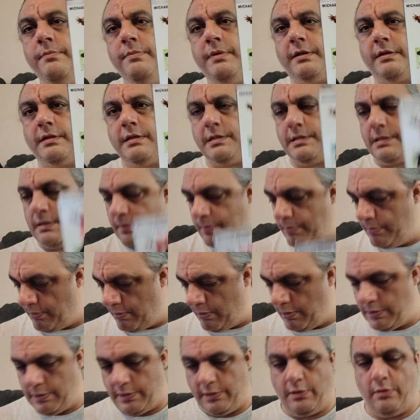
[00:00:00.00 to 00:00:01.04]
Picked this up
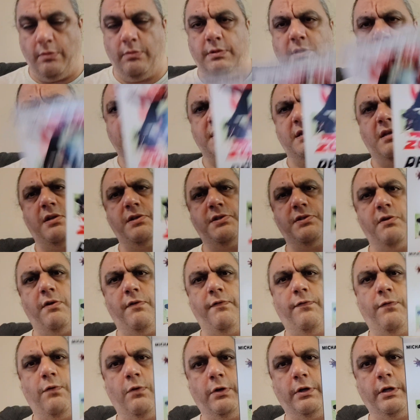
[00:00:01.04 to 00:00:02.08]
more than no. This is also
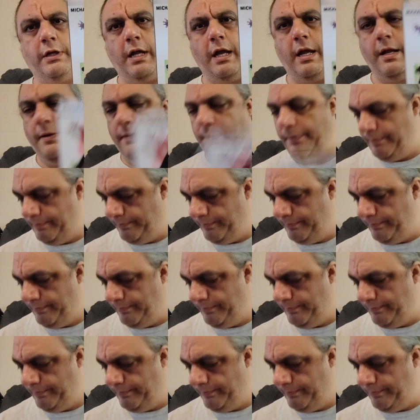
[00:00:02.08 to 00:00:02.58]
4K.